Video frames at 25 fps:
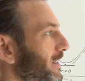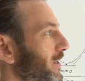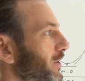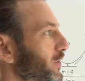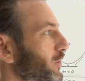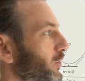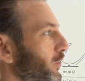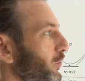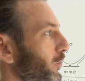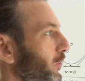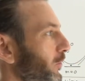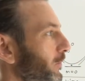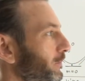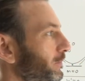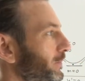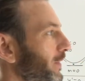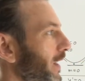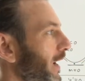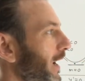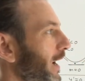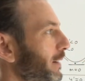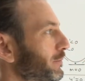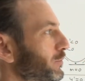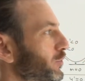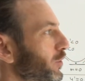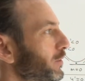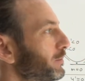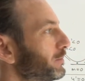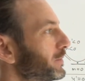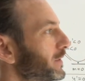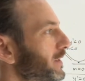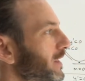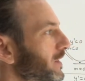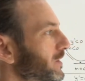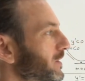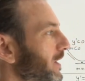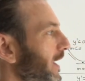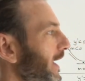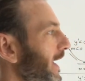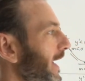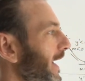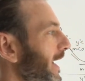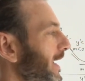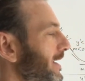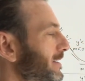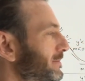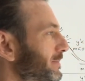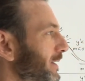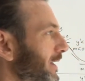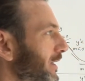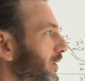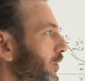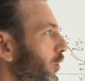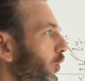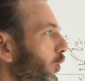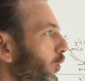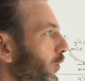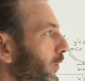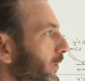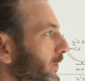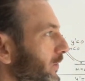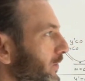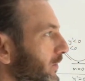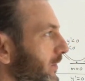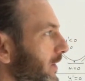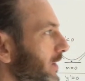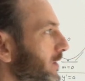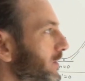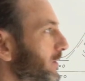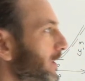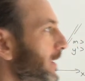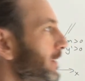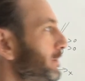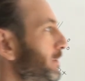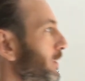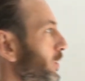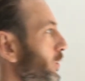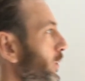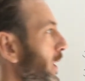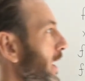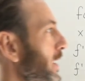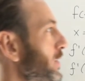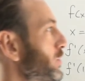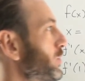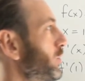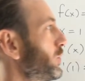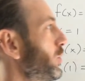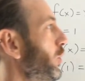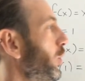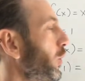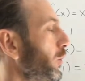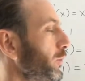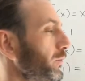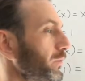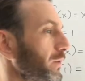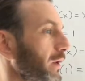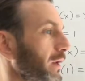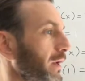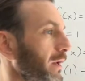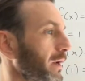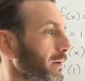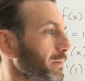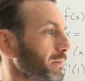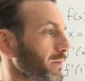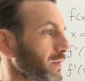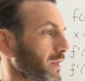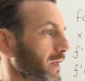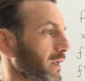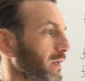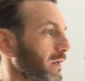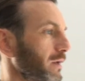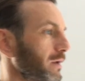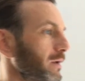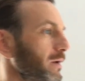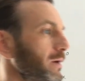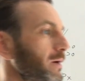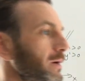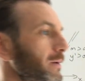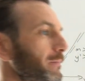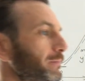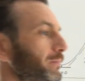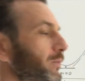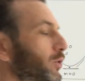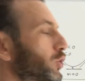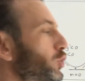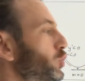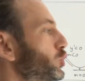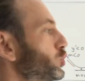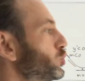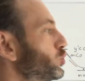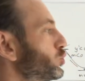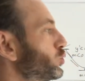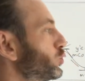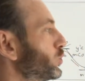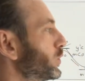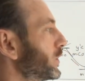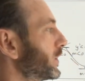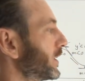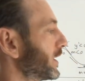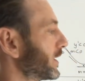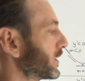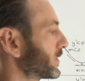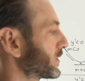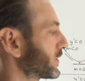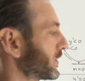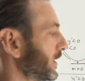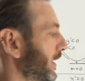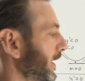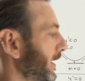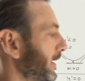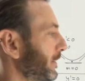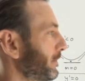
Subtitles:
So I'm jumping this ahead because this type of question often comes in to this